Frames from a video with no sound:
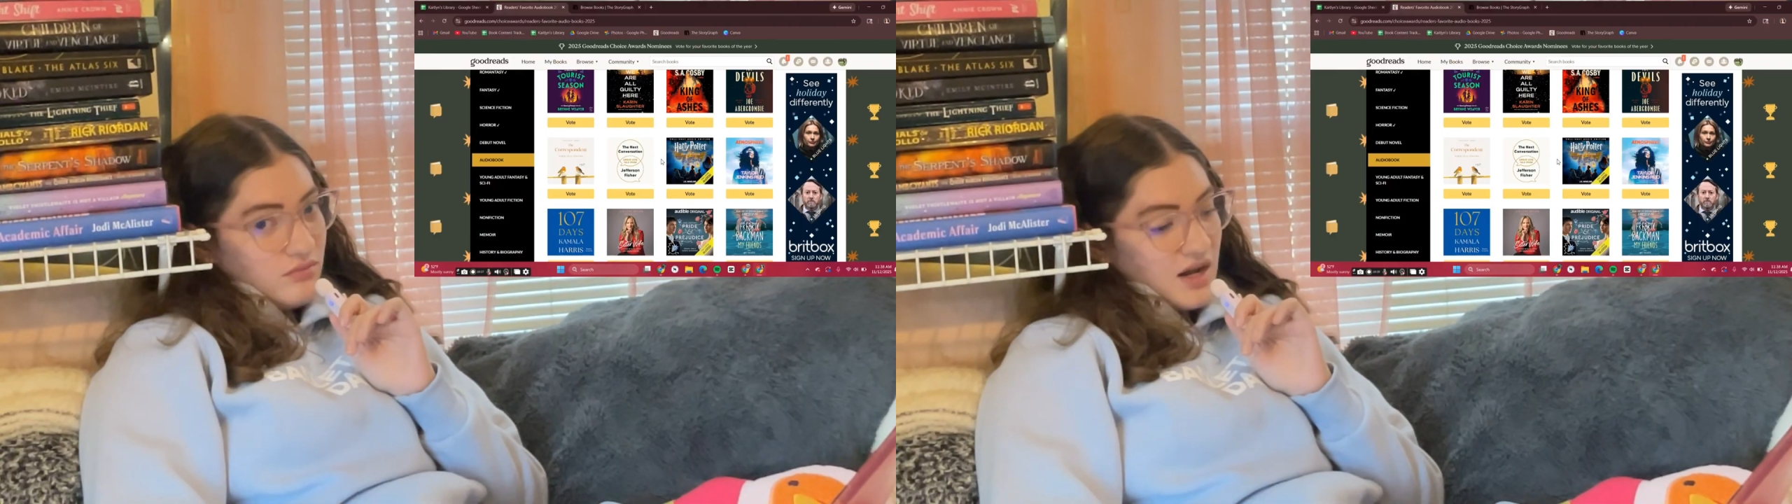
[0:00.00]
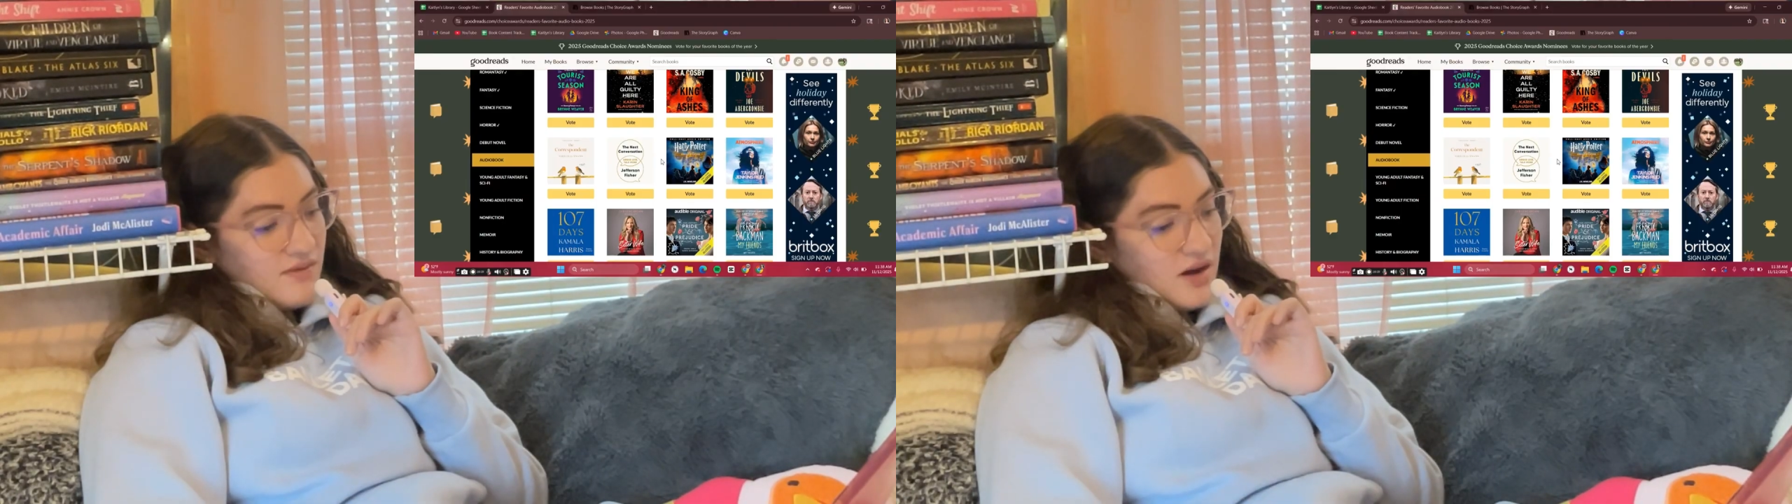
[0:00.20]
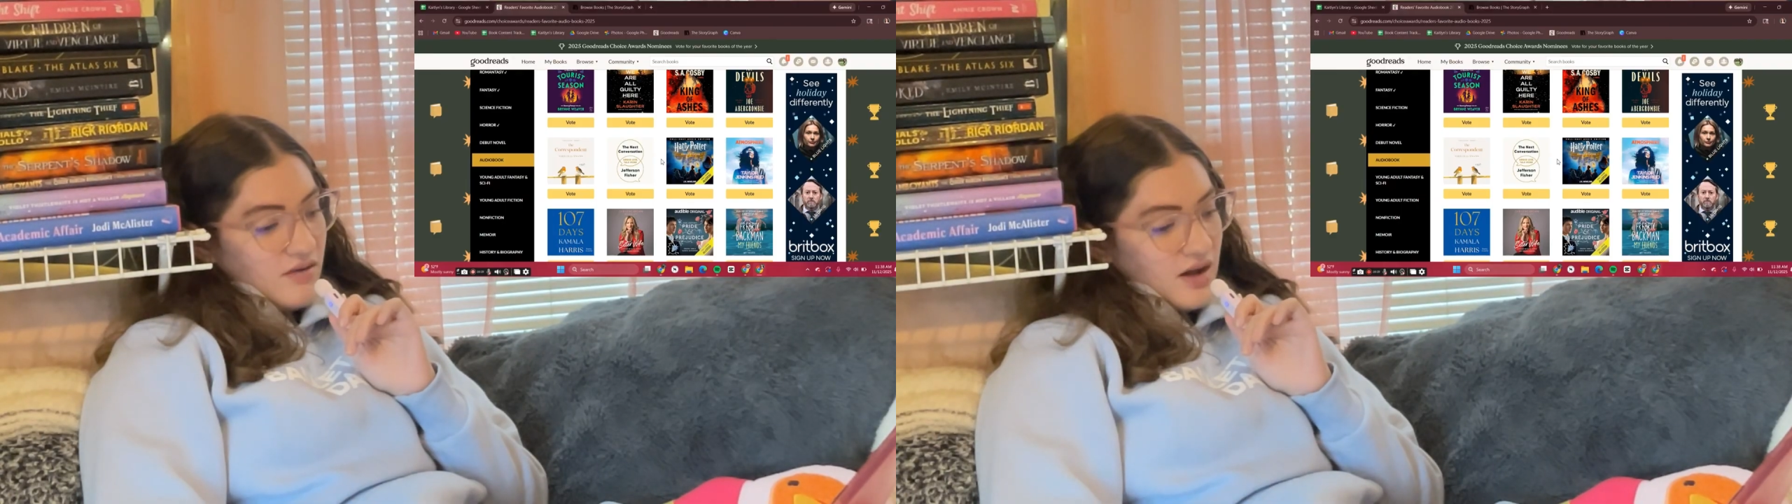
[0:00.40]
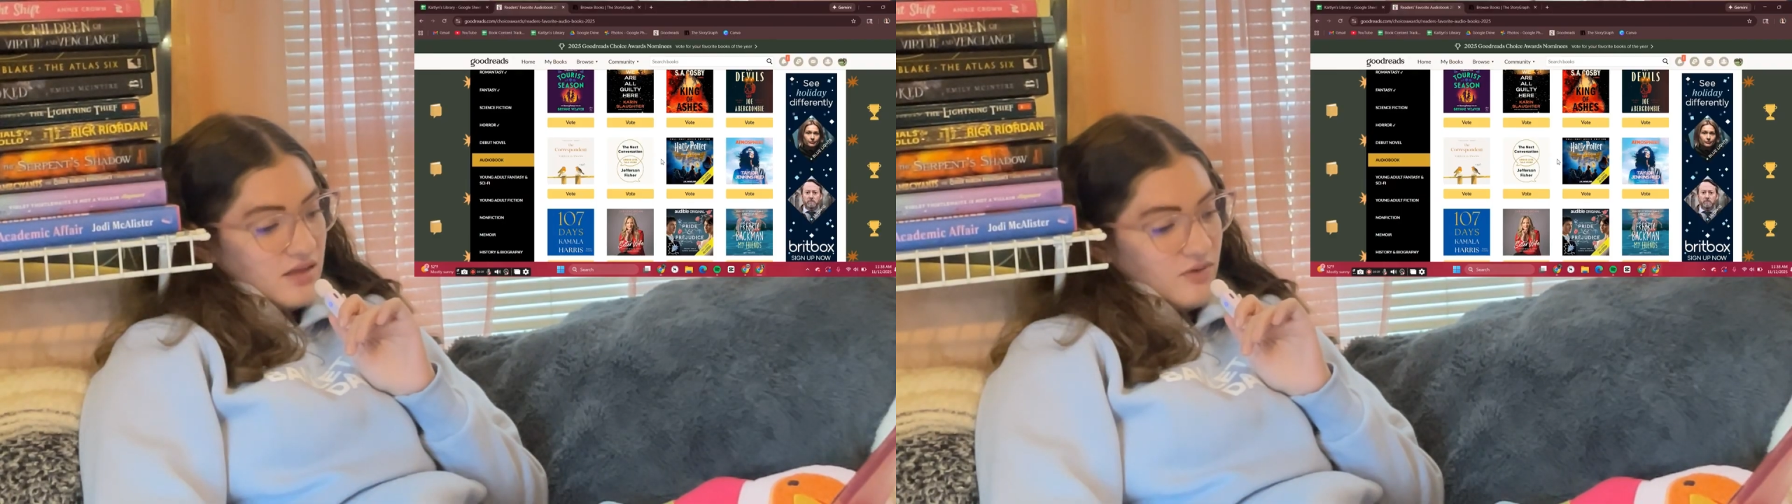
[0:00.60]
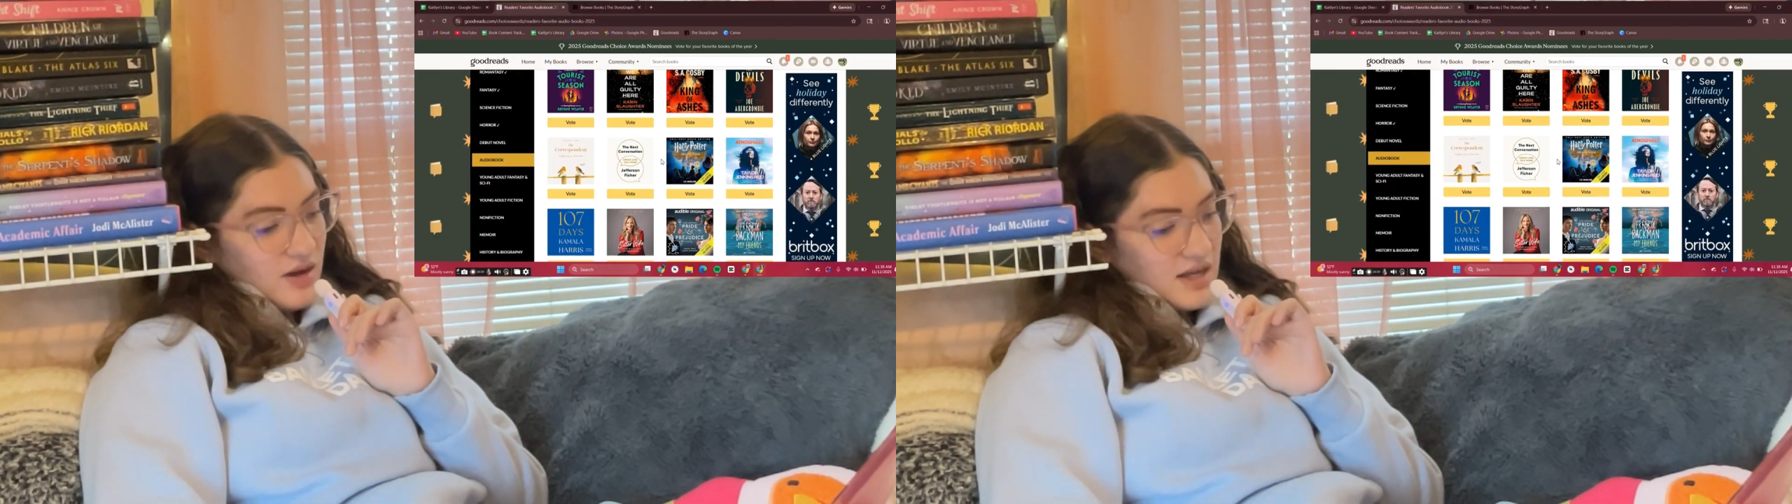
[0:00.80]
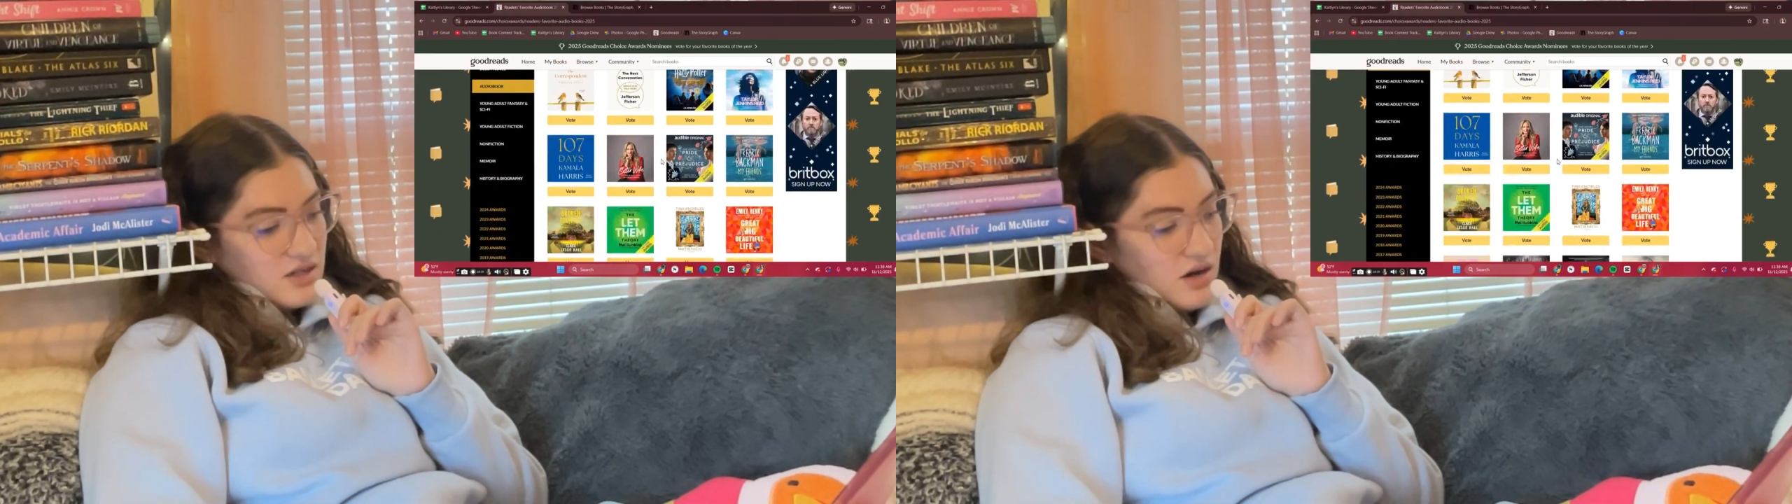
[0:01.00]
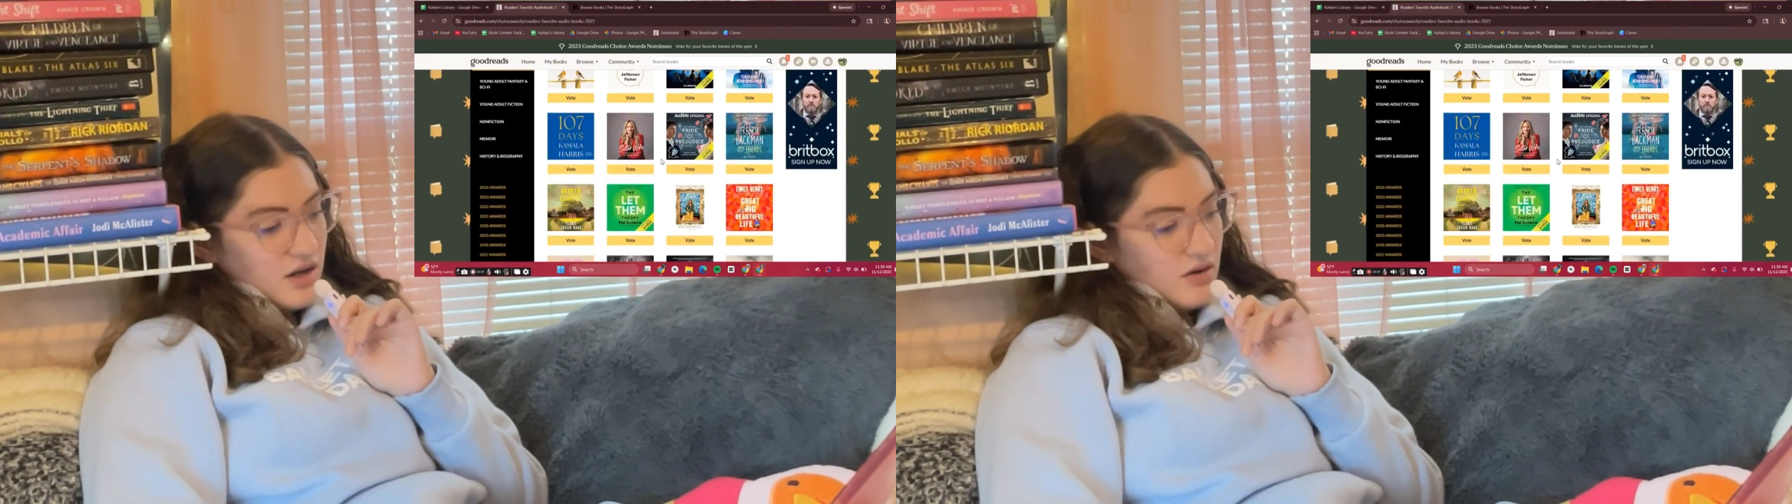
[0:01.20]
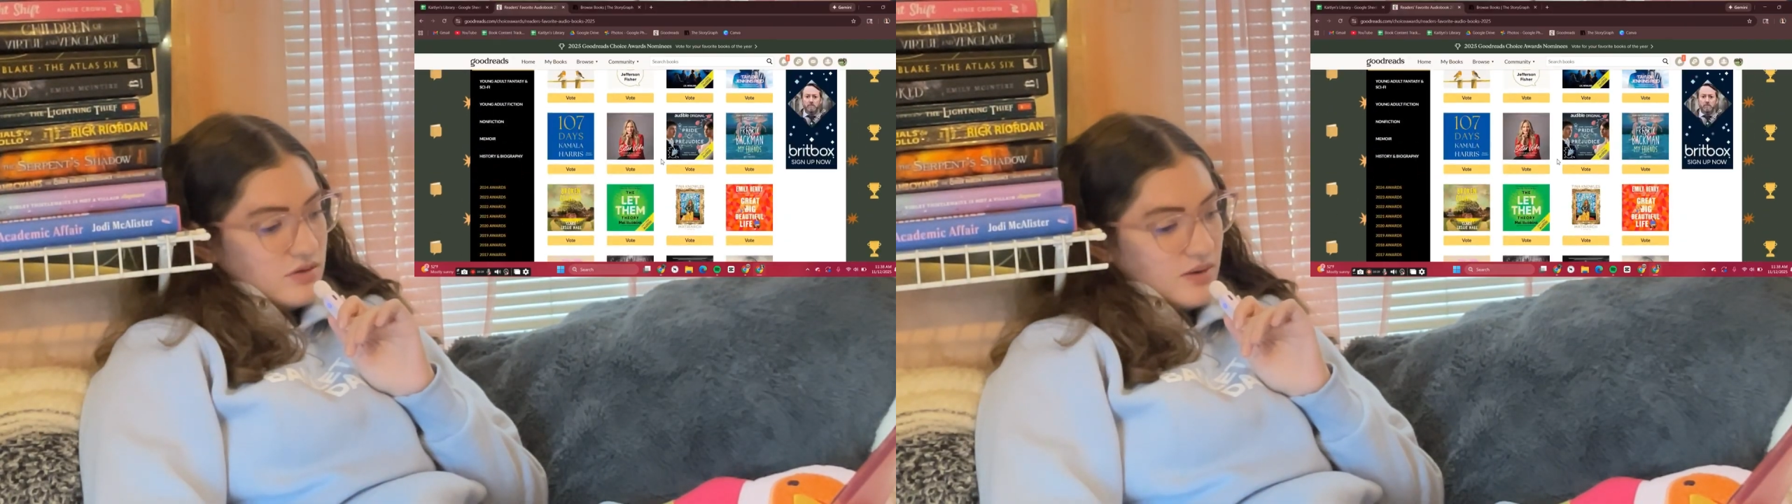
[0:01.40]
but I have not read the full cast audio,